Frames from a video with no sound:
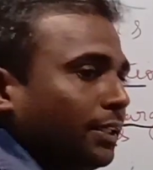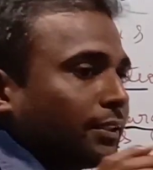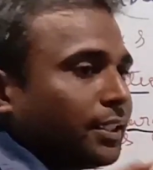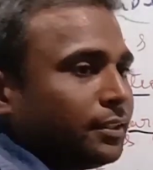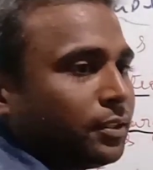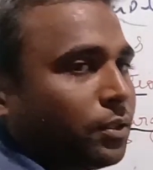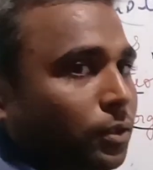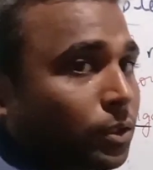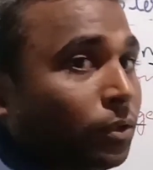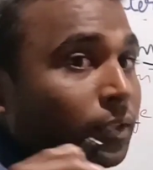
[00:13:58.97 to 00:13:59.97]
That is
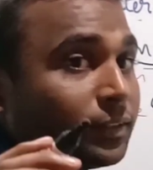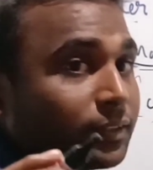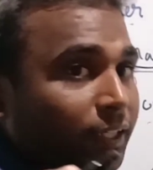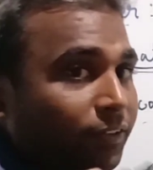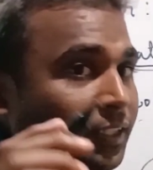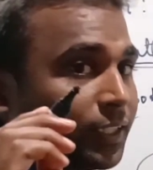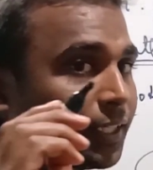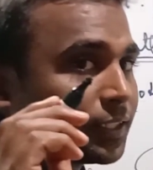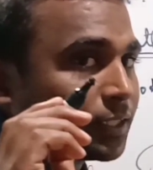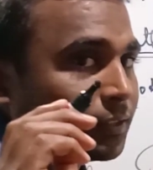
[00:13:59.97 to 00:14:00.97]
equal to
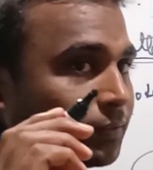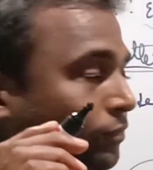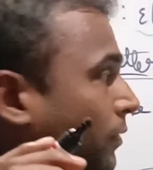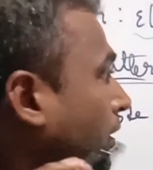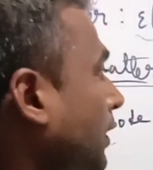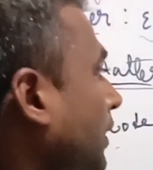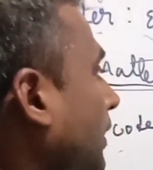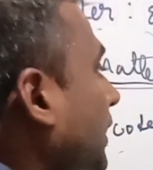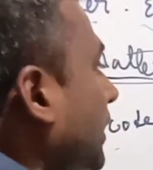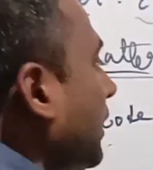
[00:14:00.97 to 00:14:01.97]
78.
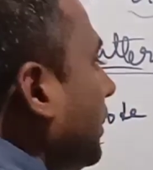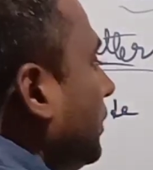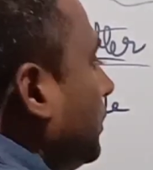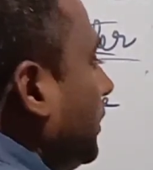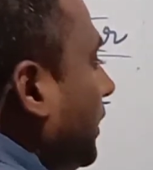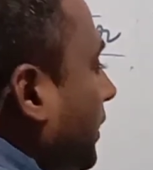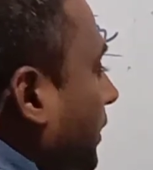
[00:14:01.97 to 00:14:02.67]
Here it